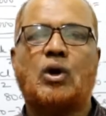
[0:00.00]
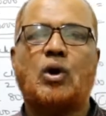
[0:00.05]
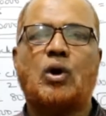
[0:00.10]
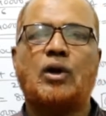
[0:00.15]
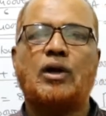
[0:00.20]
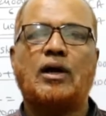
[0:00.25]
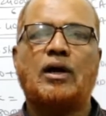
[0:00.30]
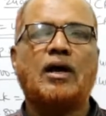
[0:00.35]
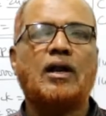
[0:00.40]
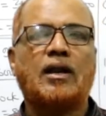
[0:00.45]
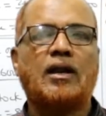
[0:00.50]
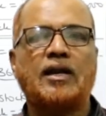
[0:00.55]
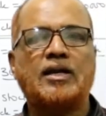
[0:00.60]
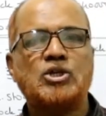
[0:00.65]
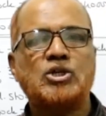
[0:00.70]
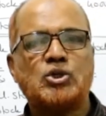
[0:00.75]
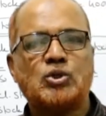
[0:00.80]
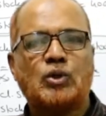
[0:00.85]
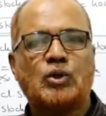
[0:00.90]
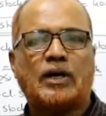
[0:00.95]
on
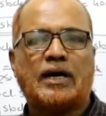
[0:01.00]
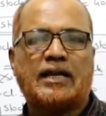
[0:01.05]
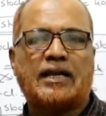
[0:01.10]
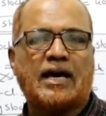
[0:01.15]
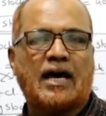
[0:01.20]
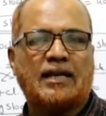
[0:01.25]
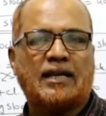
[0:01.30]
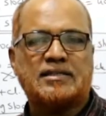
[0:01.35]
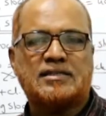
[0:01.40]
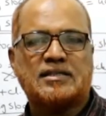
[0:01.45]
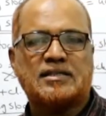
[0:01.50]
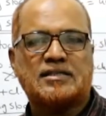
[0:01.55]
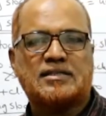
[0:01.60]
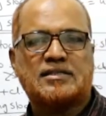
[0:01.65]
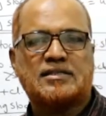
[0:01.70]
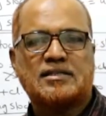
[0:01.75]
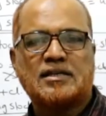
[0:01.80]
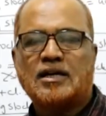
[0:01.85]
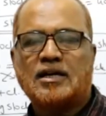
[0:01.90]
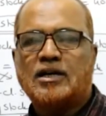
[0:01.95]
ratio
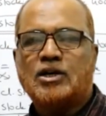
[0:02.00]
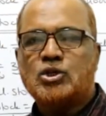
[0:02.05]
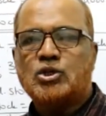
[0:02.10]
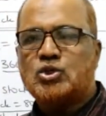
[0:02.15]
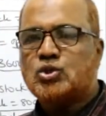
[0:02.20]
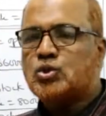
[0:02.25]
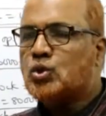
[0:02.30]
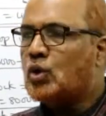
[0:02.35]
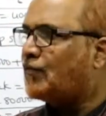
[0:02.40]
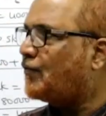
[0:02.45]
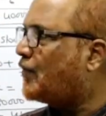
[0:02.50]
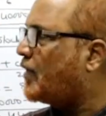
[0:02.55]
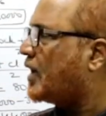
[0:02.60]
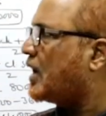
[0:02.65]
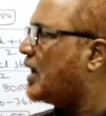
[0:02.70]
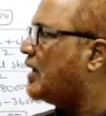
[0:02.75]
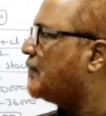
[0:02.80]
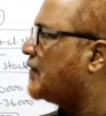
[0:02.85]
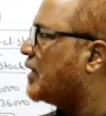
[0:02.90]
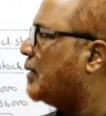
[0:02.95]
analysis. So far
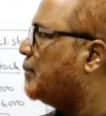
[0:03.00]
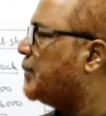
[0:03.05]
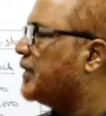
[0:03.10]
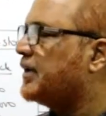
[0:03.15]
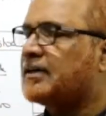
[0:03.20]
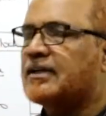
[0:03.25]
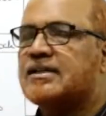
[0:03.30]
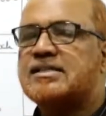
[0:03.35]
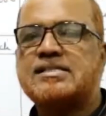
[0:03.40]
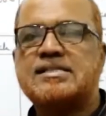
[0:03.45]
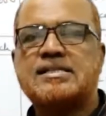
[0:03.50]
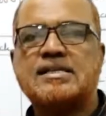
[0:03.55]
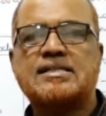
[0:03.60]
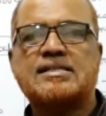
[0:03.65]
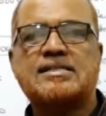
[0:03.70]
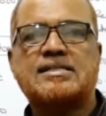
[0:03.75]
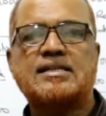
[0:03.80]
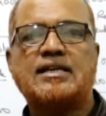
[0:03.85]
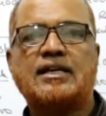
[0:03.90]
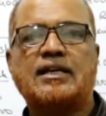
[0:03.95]
I have completed
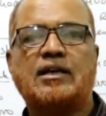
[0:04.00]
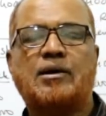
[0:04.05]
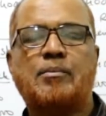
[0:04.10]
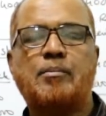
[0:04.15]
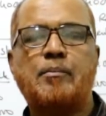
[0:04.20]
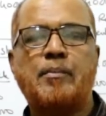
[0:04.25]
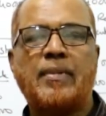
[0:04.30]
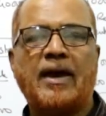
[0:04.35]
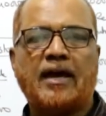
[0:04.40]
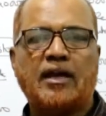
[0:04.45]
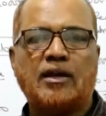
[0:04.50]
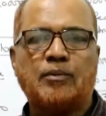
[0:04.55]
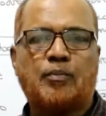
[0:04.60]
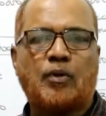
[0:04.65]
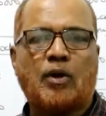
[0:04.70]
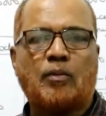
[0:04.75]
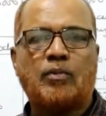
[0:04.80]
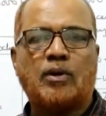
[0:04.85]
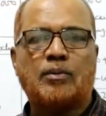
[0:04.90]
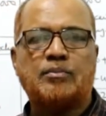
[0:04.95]
16 main
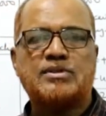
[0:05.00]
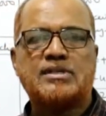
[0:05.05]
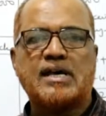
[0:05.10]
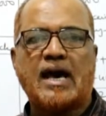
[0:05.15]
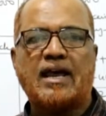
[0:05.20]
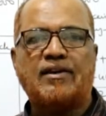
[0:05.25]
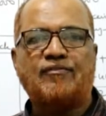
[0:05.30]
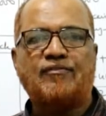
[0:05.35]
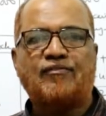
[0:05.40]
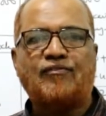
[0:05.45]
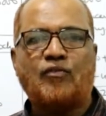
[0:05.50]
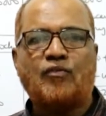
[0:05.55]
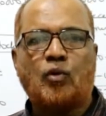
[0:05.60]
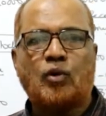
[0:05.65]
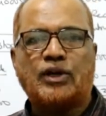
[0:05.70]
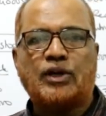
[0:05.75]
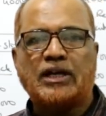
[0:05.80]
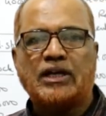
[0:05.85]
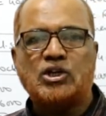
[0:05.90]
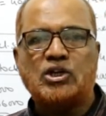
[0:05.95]
problems and
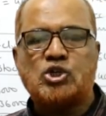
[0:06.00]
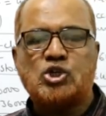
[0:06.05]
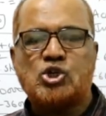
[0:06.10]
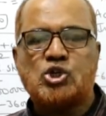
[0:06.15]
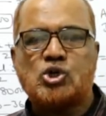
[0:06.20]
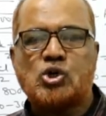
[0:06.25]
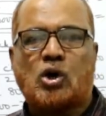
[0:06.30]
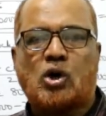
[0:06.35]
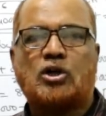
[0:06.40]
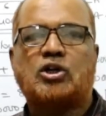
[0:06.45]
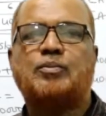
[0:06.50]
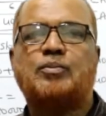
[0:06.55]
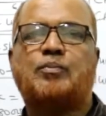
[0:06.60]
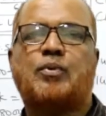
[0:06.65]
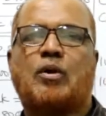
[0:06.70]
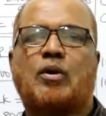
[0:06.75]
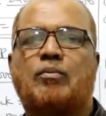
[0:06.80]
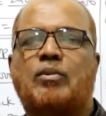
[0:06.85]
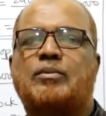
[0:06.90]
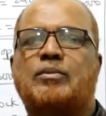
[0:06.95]
14 short
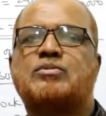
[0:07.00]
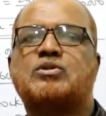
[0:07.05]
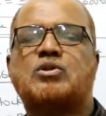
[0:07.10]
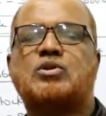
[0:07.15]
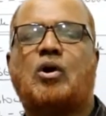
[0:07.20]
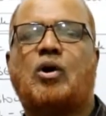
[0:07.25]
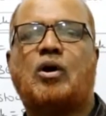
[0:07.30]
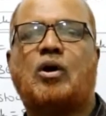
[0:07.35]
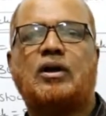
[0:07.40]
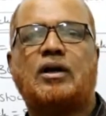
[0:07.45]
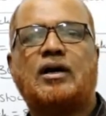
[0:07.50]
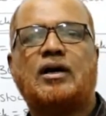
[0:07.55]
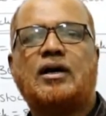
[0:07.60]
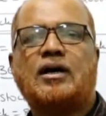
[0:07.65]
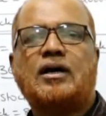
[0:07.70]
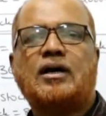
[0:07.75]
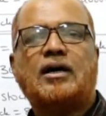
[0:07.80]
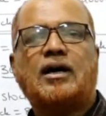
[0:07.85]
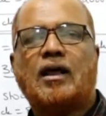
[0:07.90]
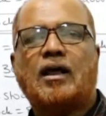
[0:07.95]
problems on
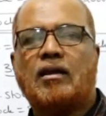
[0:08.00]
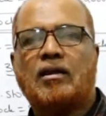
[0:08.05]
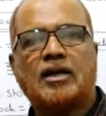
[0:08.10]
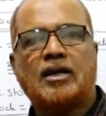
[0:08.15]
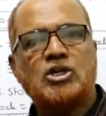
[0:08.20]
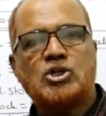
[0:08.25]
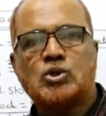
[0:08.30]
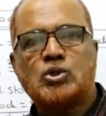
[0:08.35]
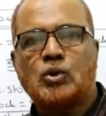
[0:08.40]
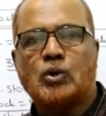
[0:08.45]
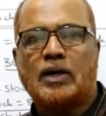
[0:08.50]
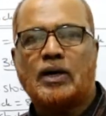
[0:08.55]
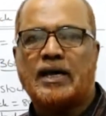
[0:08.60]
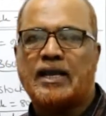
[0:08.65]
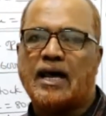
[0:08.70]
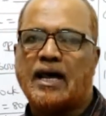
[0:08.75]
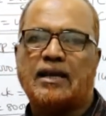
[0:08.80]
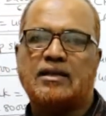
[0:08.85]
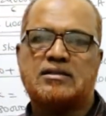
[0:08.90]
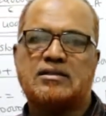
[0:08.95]
ratio
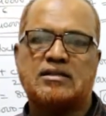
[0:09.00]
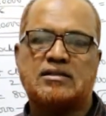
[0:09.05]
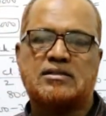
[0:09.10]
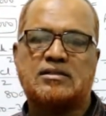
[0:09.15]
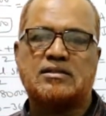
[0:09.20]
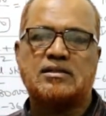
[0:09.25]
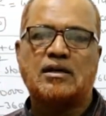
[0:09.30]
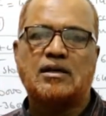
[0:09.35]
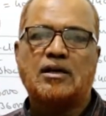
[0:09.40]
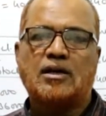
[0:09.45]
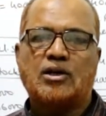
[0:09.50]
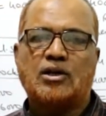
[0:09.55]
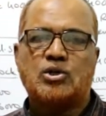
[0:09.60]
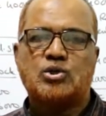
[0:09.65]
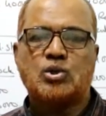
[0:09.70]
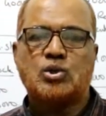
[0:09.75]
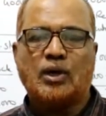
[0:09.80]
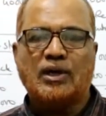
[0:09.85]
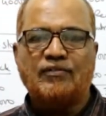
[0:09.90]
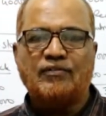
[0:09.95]
analysis.
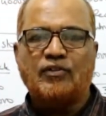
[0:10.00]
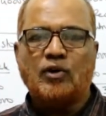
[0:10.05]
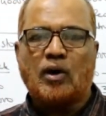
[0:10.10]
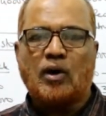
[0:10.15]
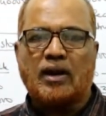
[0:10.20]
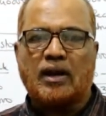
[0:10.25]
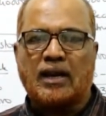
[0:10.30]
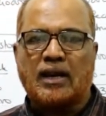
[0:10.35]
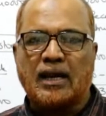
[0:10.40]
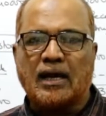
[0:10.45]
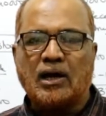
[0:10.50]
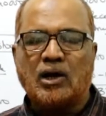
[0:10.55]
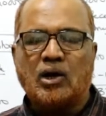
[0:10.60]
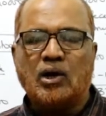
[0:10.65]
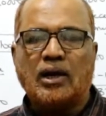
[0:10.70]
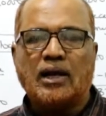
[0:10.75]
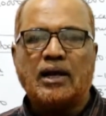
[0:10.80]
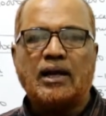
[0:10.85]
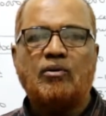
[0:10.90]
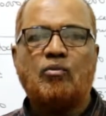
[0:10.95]
So if you are
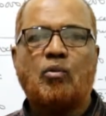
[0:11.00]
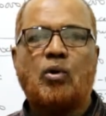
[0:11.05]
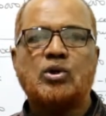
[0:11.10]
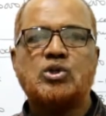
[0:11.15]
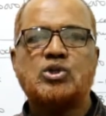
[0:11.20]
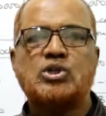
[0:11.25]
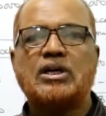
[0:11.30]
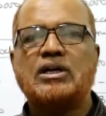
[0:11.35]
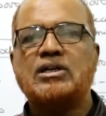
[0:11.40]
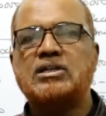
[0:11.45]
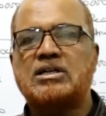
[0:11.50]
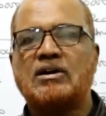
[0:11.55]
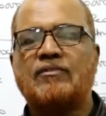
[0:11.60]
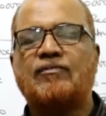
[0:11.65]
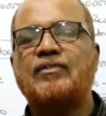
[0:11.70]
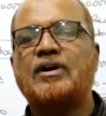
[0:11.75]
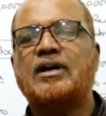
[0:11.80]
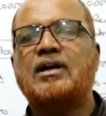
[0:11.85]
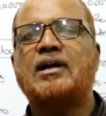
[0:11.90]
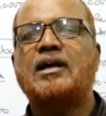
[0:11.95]
regularly watching,
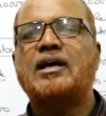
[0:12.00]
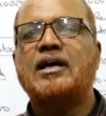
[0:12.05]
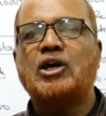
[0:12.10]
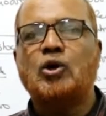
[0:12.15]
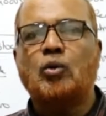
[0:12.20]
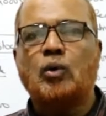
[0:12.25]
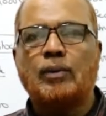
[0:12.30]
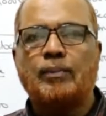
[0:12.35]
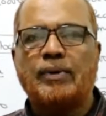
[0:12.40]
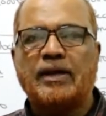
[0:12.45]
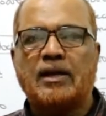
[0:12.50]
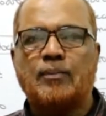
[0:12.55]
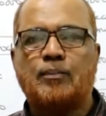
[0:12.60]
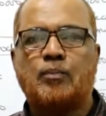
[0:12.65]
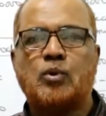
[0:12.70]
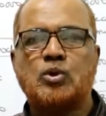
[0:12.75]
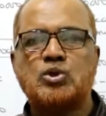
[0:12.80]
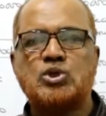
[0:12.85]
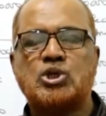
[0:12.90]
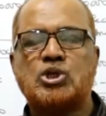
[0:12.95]
definitely you will be in a
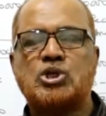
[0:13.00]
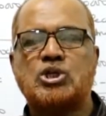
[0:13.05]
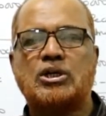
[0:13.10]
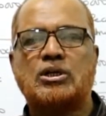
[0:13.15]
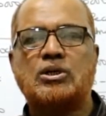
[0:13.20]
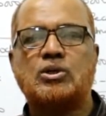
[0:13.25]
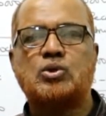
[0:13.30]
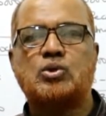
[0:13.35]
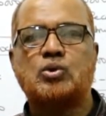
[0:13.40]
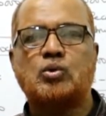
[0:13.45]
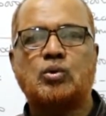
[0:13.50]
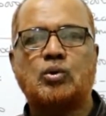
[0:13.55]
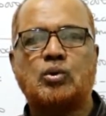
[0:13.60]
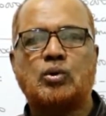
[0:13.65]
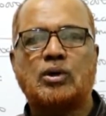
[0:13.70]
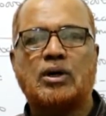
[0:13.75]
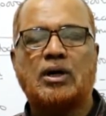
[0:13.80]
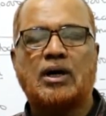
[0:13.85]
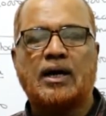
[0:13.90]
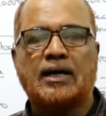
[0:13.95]
position
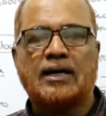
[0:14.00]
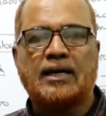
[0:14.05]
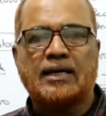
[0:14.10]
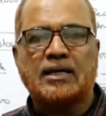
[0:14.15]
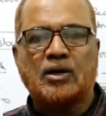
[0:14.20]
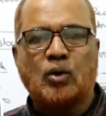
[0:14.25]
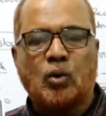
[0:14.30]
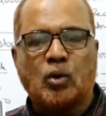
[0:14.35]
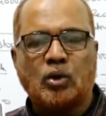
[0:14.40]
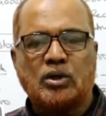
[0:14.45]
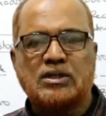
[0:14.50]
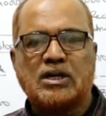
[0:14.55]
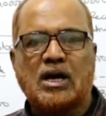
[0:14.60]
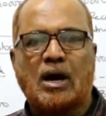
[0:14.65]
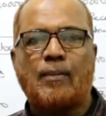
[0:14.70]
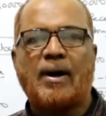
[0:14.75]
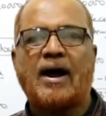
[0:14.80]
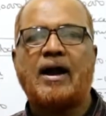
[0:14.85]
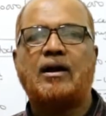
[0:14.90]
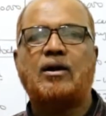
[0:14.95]
to uh, get a good
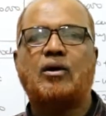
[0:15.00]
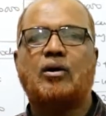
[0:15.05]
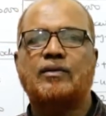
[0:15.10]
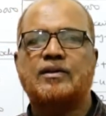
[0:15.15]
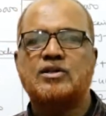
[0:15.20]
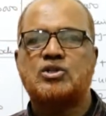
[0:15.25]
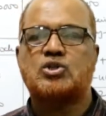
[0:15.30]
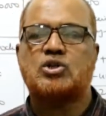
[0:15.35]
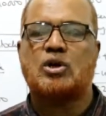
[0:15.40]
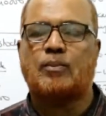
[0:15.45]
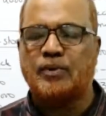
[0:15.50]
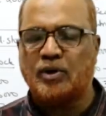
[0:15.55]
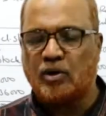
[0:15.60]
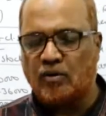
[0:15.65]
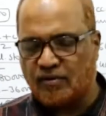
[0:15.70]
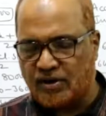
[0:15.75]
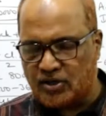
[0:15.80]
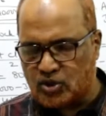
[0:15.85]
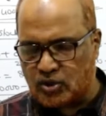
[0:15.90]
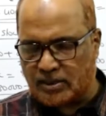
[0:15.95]
command on this topic
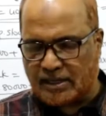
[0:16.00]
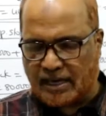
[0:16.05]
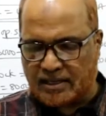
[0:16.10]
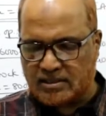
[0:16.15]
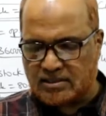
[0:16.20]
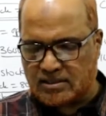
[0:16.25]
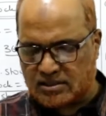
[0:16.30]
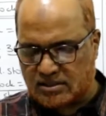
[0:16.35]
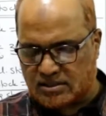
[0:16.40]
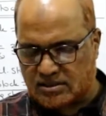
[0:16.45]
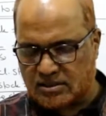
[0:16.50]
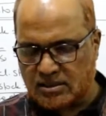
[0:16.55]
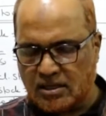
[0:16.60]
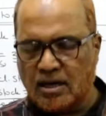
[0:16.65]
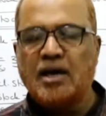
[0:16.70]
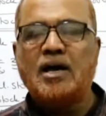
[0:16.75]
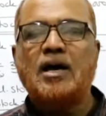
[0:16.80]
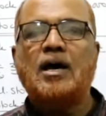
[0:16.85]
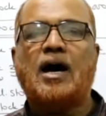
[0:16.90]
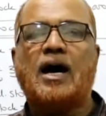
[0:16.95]
of ratio analysis.
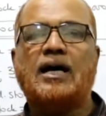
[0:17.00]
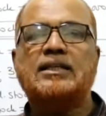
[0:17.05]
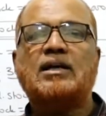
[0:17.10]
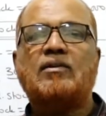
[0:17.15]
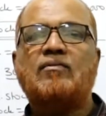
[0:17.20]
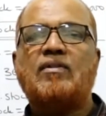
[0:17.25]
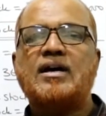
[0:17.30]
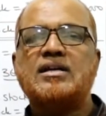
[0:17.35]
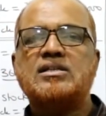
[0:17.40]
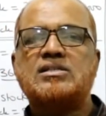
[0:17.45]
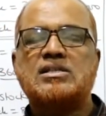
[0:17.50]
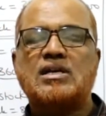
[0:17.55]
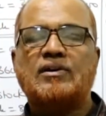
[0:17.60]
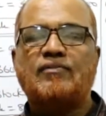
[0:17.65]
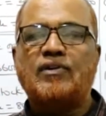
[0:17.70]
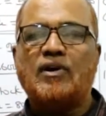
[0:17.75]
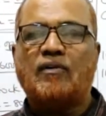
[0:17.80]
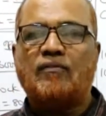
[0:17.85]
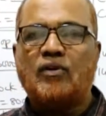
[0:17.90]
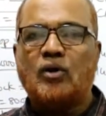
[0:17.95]
Otherwise,
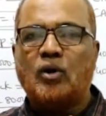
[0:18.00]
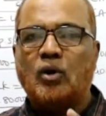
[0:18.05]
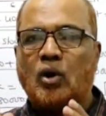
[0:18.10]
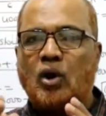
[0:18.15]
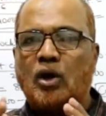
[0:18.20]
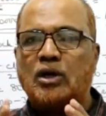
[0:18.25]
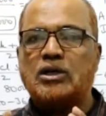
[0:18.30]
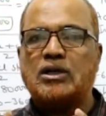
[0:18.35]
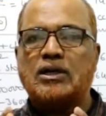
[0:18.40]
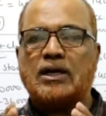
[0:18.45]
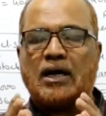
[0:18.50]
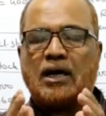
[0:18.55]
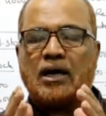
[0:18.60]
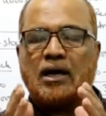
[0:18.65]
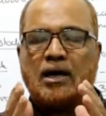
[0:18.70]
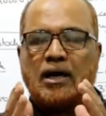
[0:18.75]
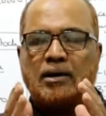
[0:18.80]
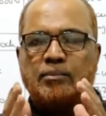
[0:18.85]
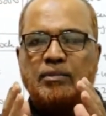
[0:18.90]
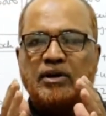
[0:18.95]
if you have not,
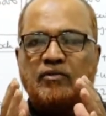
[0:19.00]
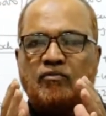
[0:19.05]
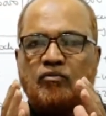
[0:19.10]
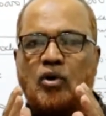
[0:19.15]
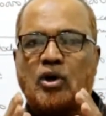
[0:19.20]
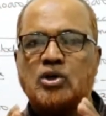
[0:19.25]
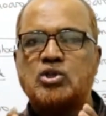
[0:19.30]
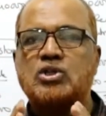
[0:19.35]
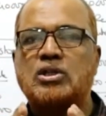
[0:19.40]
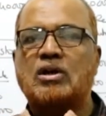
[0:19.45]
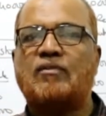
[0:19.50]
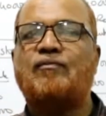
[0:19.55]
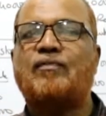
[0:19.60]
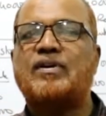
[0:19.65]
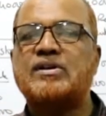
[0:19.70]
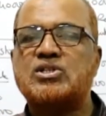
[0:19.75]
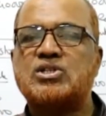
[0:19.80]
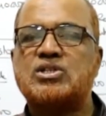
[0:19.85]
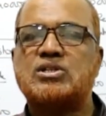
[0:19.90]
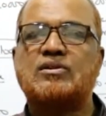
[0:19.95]
uh, I mean, watched the
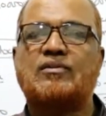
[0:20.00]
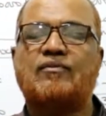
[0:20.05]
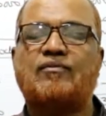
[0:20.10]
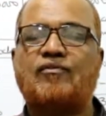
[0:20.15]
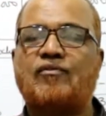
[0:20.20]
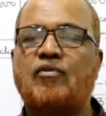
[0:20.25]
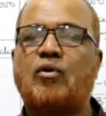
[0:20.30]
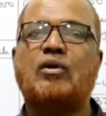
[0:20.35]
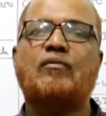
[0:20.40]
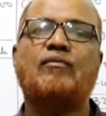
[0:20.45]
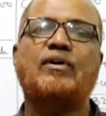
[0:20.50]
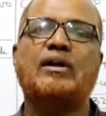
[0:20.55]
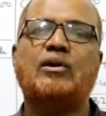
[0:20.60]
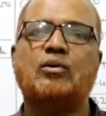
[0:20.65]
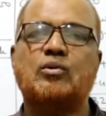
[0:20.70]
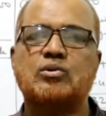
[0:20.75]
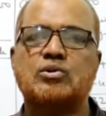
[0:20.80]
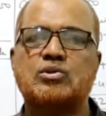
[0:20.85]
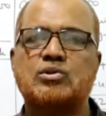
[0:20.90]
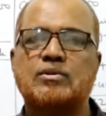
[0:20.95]
first four
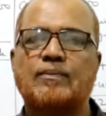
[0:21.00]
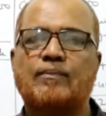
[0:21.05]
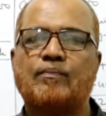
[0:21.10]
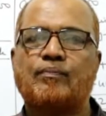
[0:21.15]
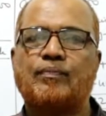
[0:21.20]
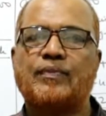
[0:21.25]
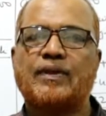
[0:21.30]
videos,